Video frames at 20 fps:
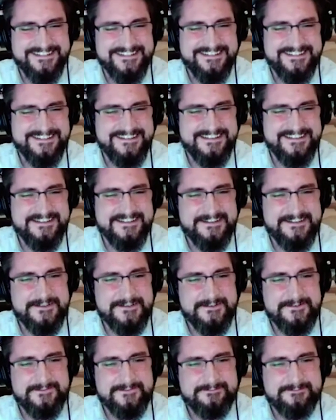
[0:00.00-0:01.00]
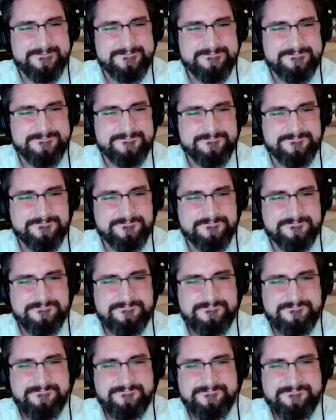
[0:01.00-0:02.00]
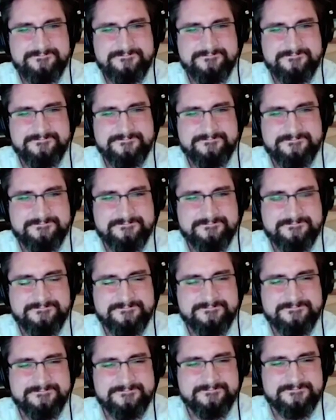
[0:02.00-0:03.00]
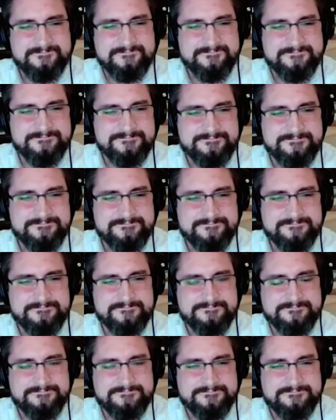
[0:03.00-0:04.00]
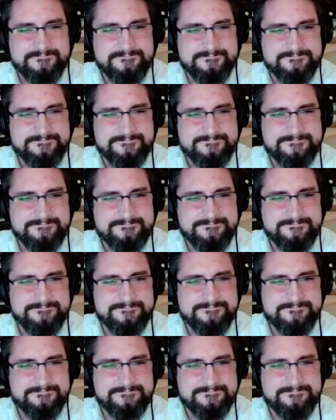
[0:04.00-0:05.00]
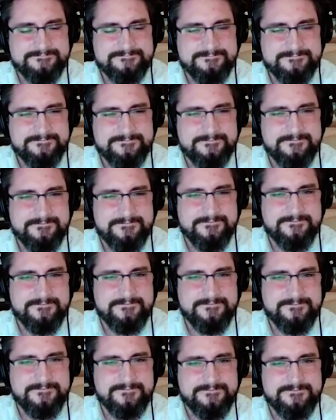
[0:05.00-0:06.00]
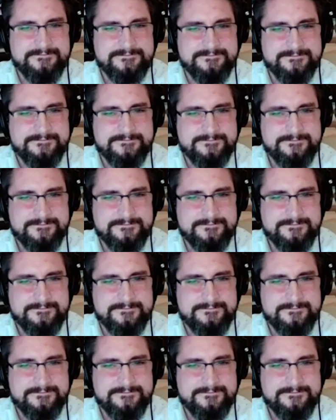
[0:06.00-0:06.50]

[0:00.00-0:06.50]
(silent)